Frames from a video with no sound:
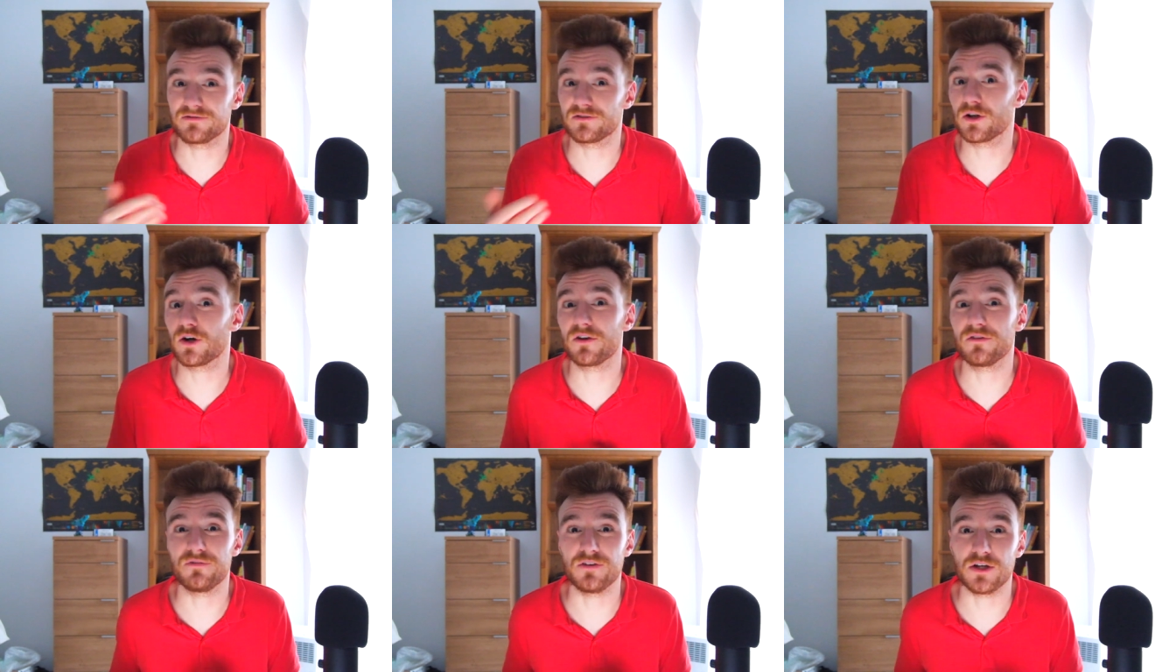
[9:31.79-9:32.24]

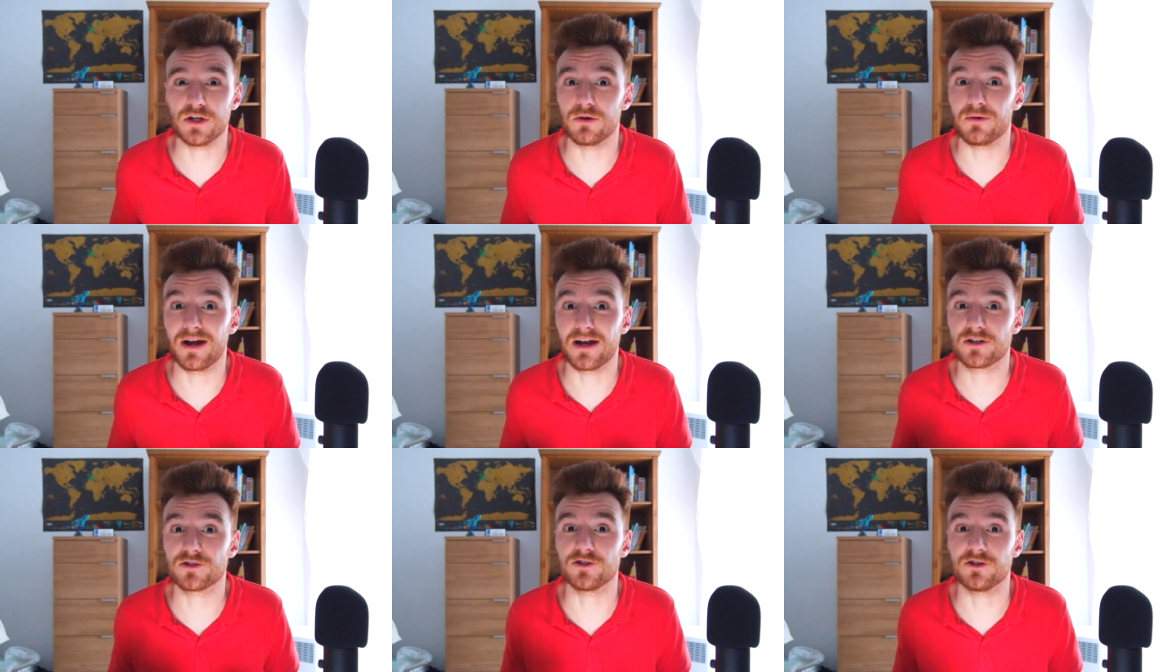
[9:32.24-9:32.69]
I've got a
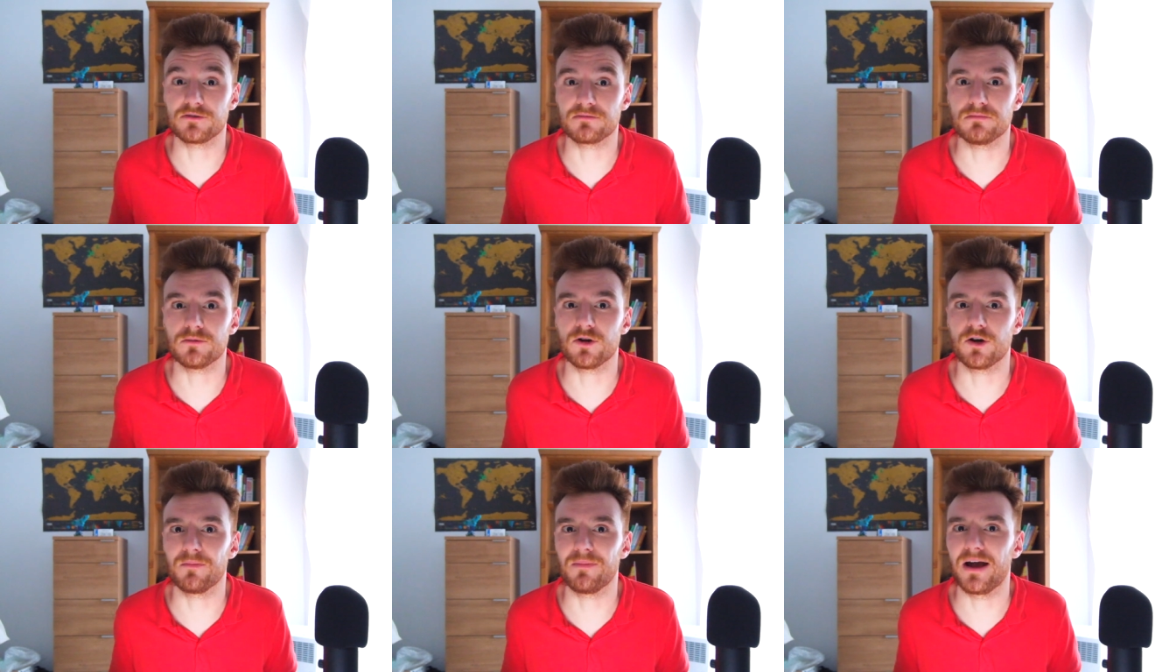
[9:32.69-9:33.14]
video where I
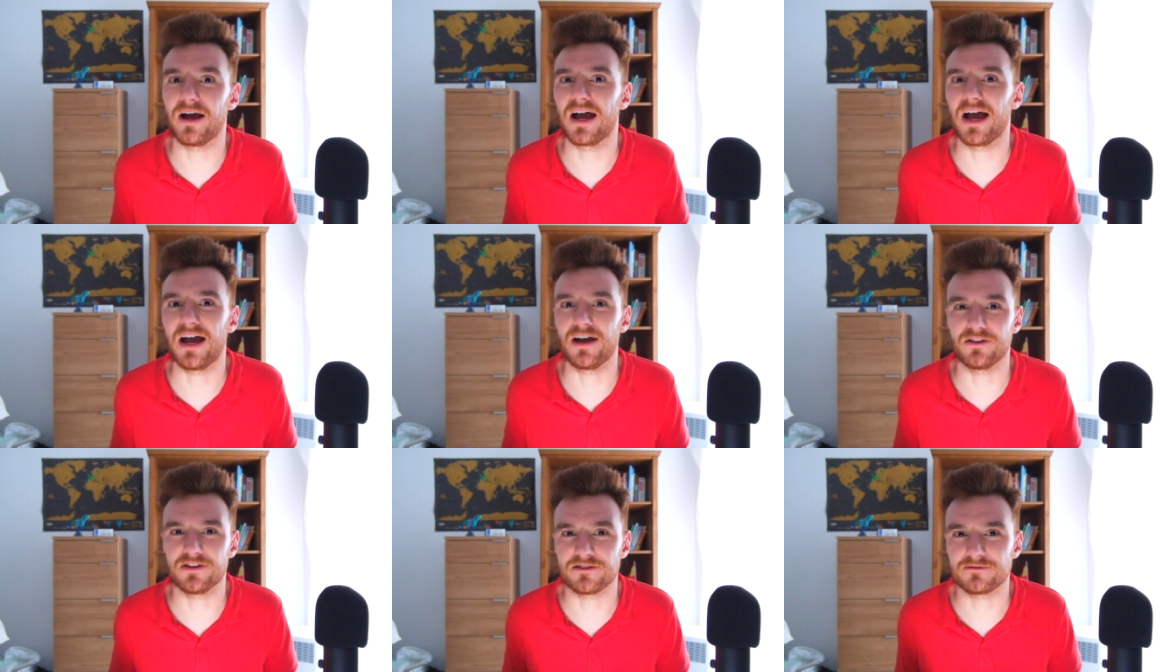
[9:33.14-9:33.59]
talk more
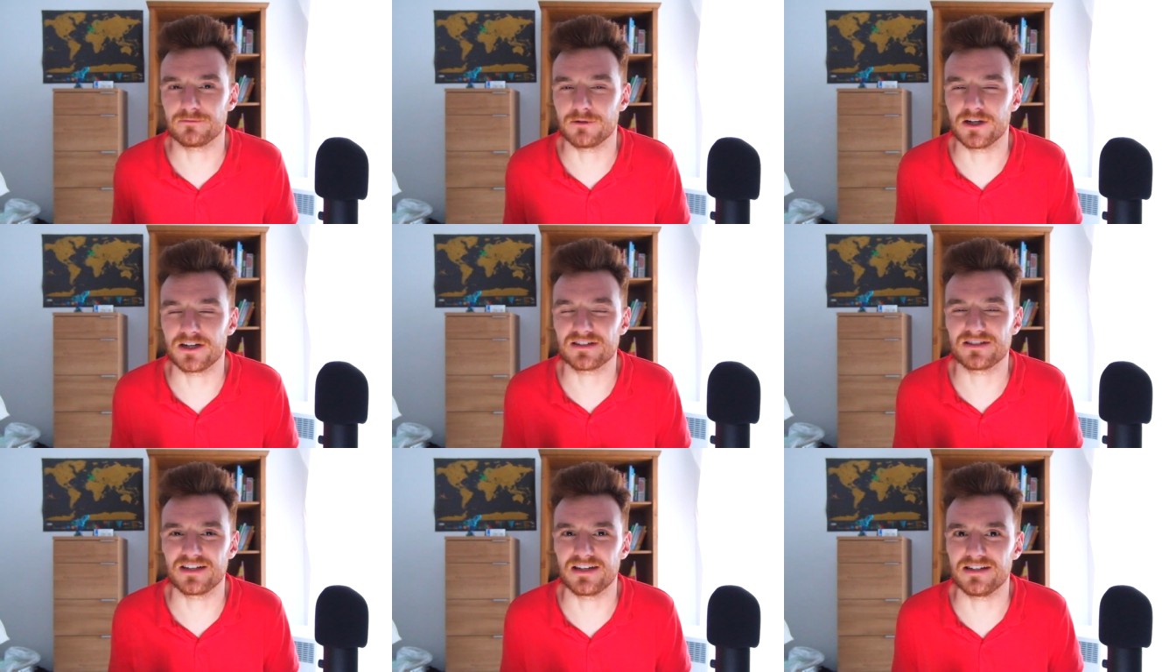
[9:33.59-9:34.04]
about how
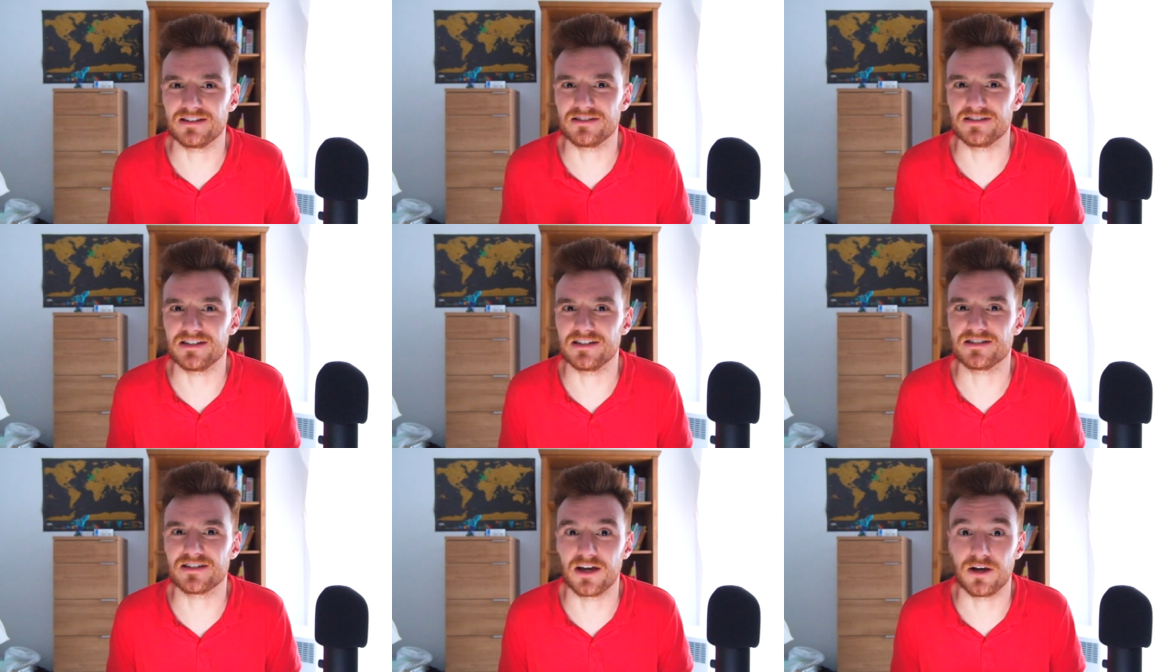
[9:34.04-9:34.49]
this works
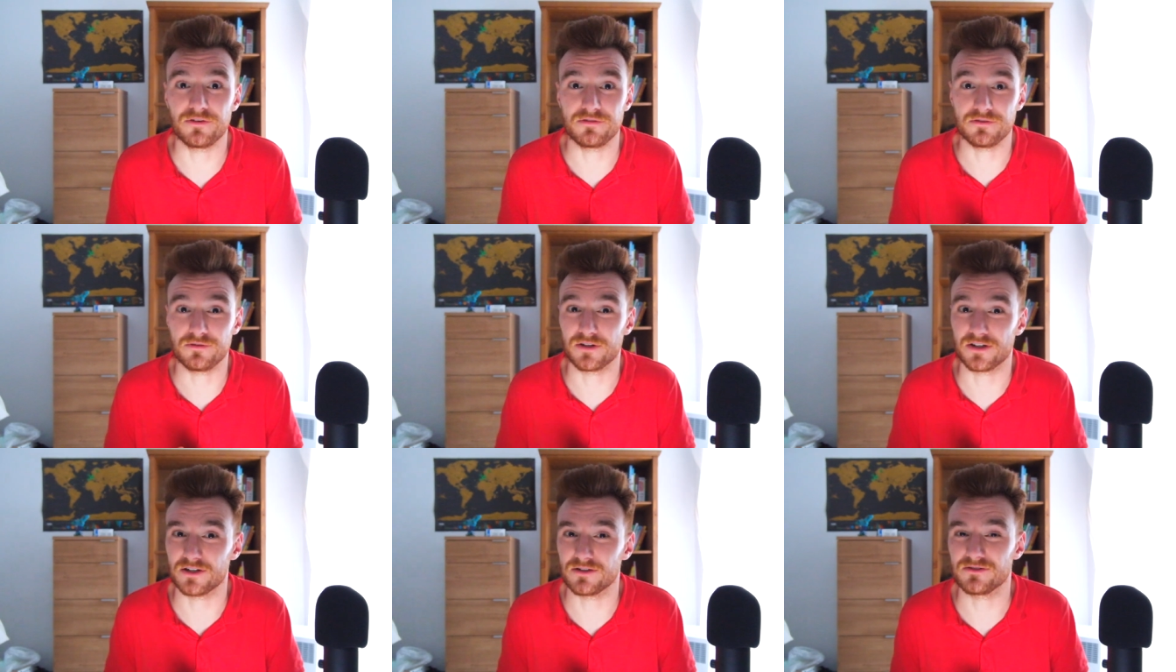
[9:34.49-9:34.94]
in
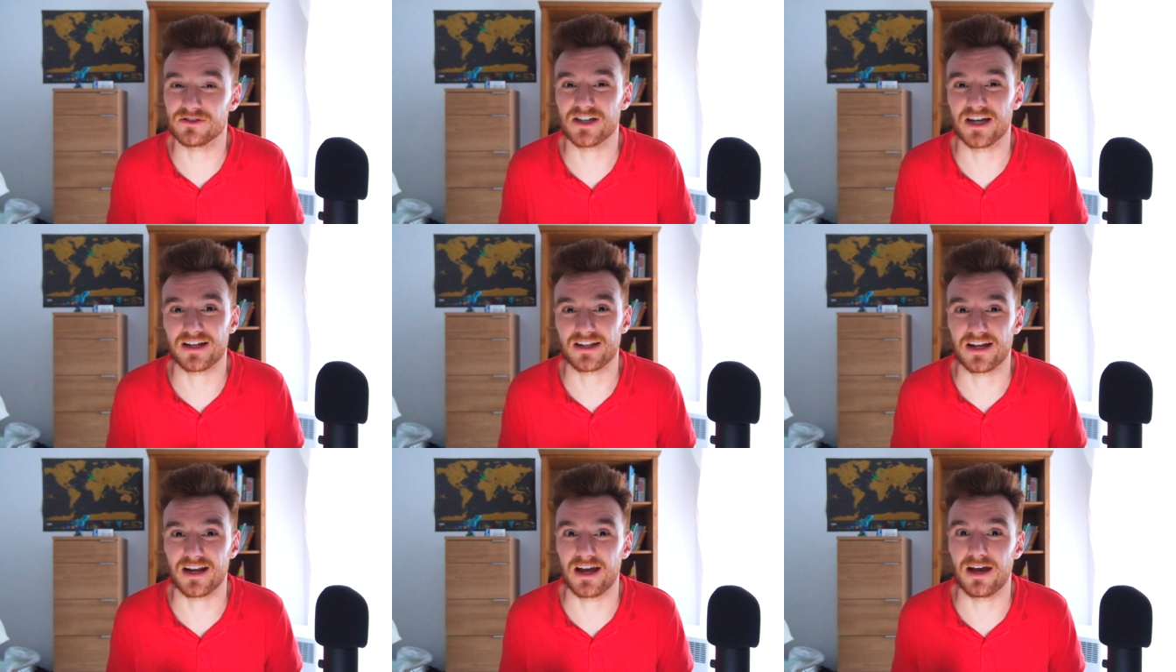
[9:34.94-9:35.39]
detail. If you want to go
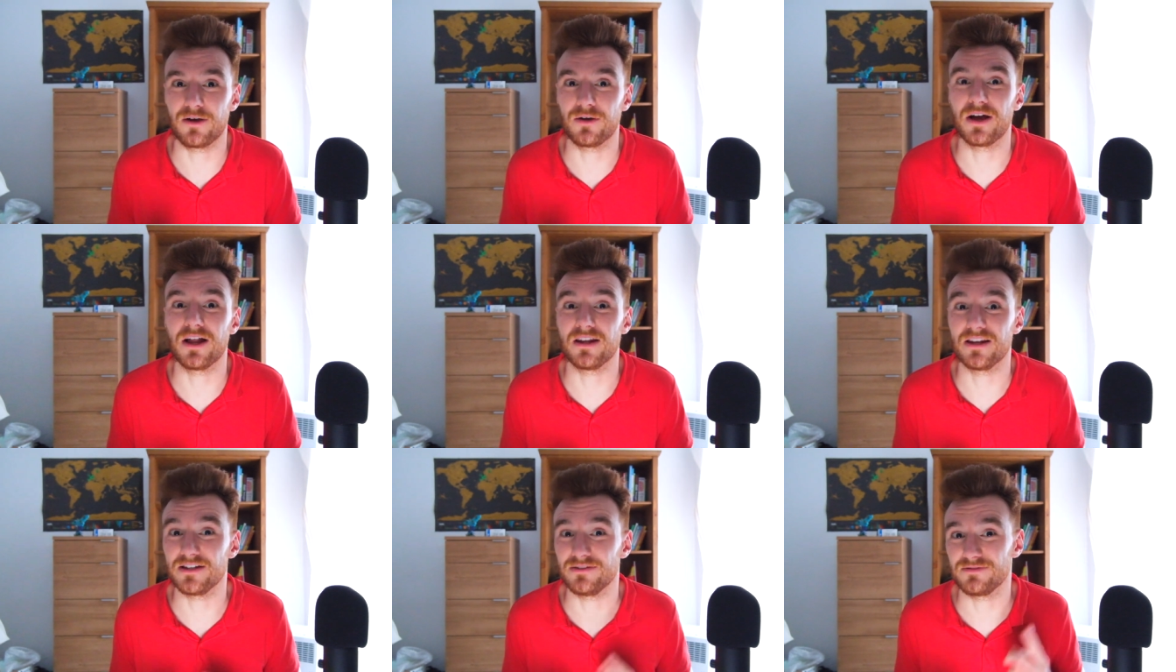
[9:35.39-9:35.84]
check that
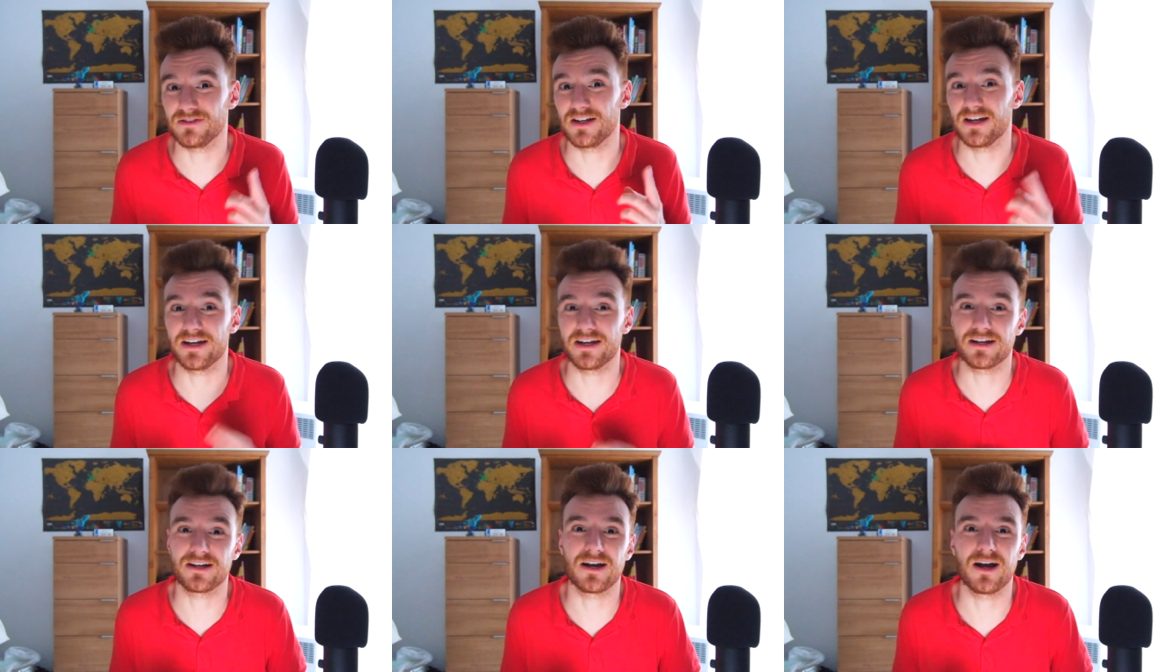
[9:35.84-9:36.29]
out, I'll
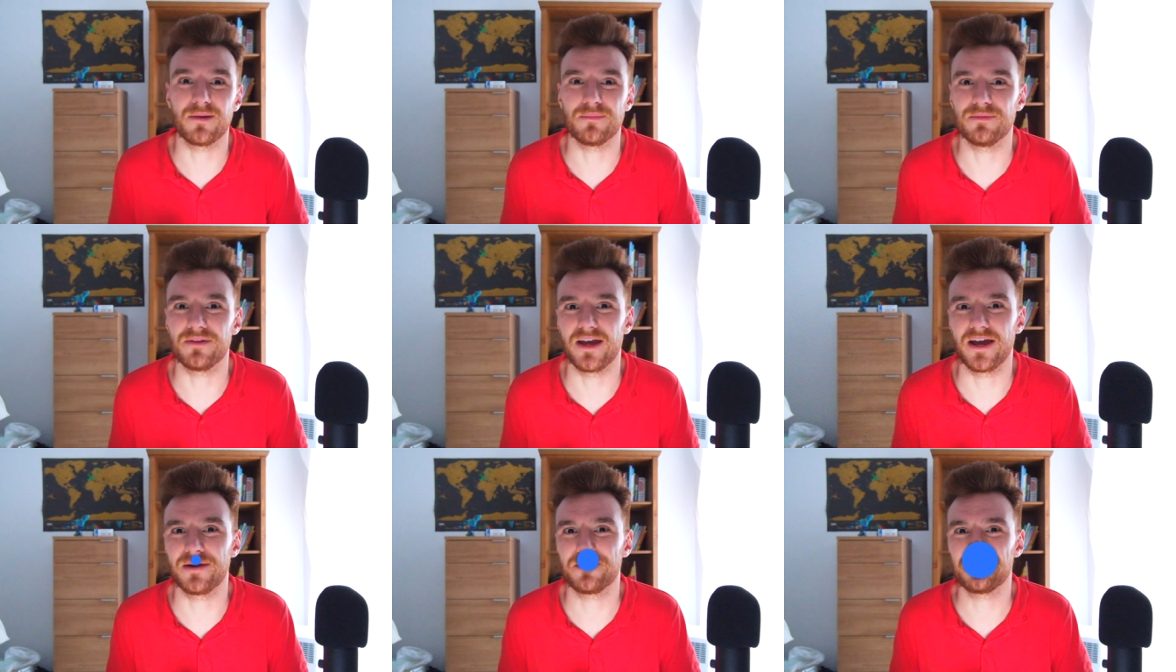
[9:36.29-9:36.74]
leave the link up